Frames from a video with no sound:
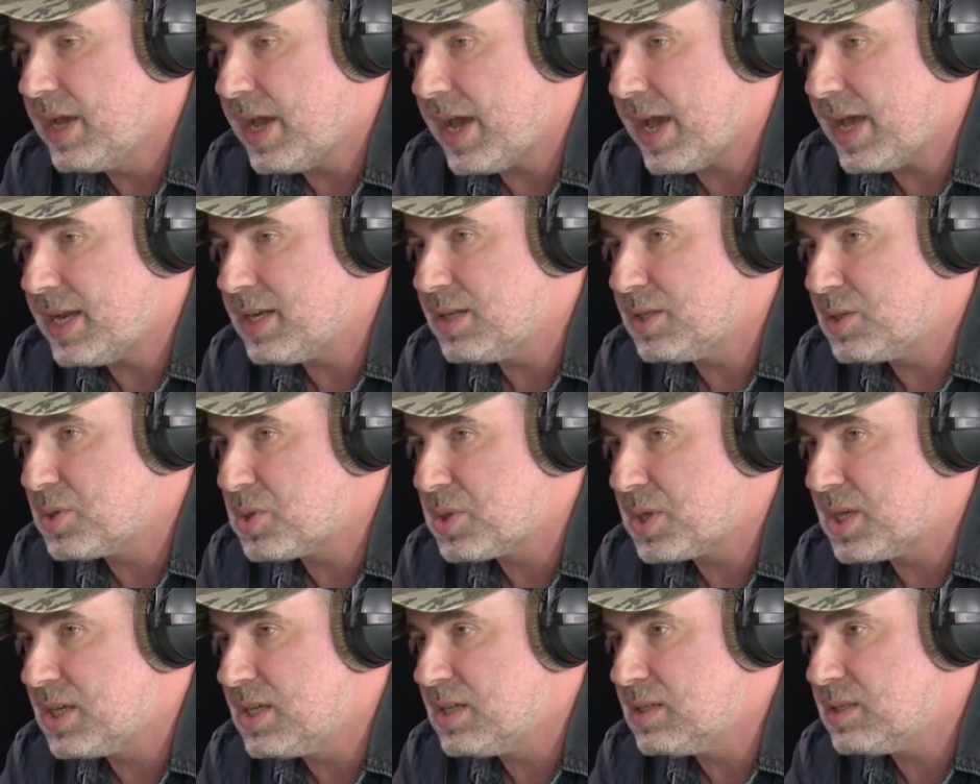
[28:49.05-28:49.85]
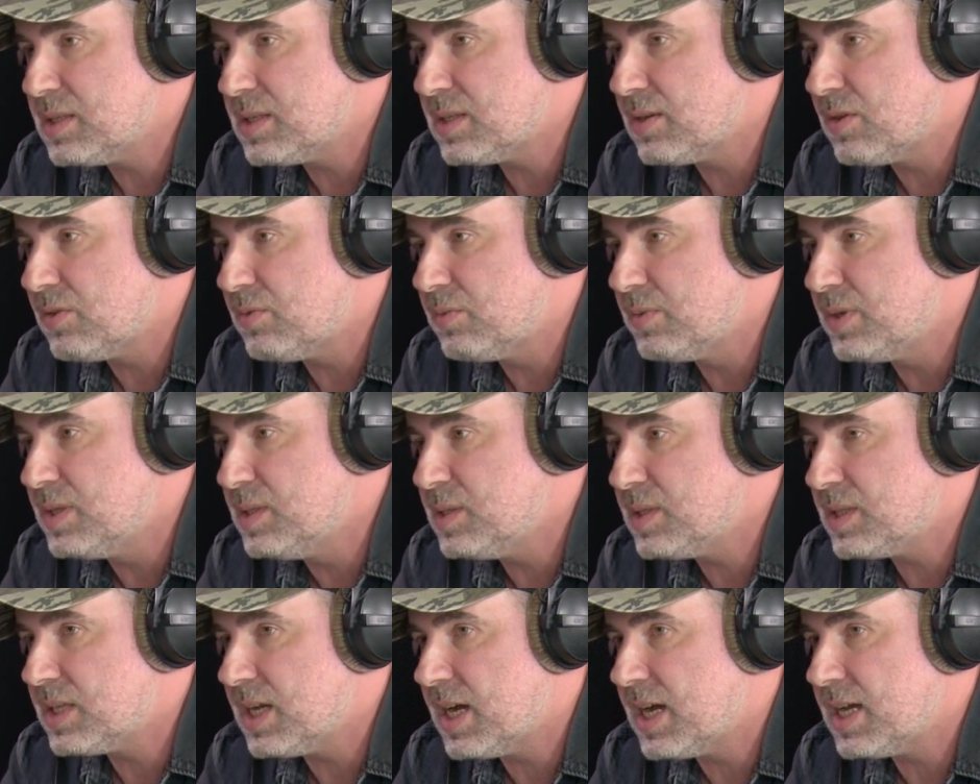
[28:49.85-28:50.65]
energy. So we
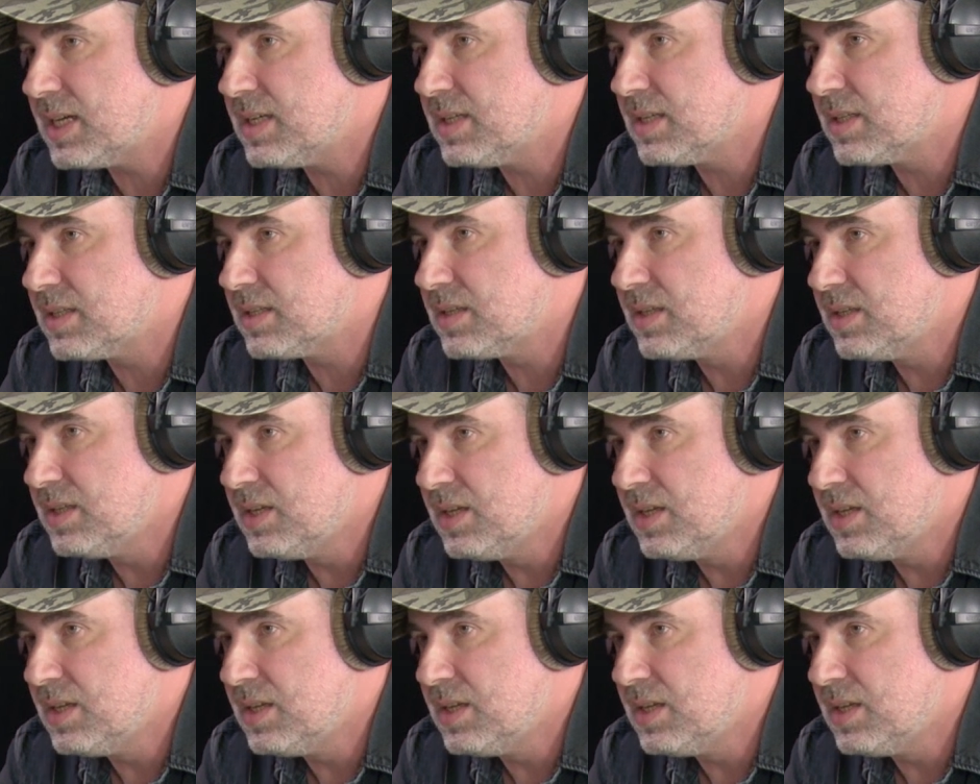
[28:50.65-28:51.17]
started